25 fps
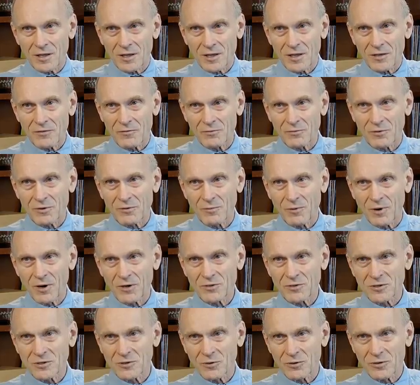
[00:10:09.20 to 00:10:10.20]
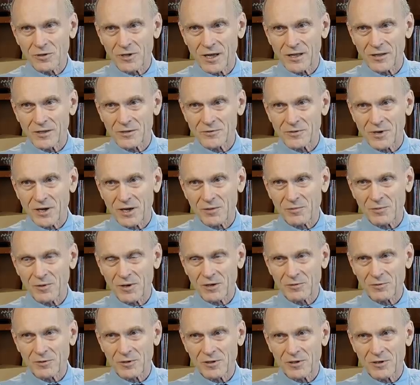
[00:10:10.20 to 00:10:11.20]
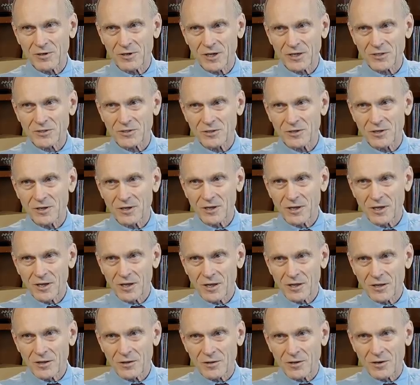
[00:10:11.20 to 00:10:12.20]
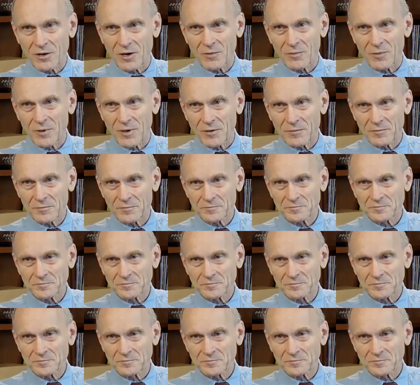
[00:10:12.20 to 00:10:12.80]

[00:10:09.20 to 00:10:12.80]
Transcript: even with marginal dose islet transplants with induction therapy.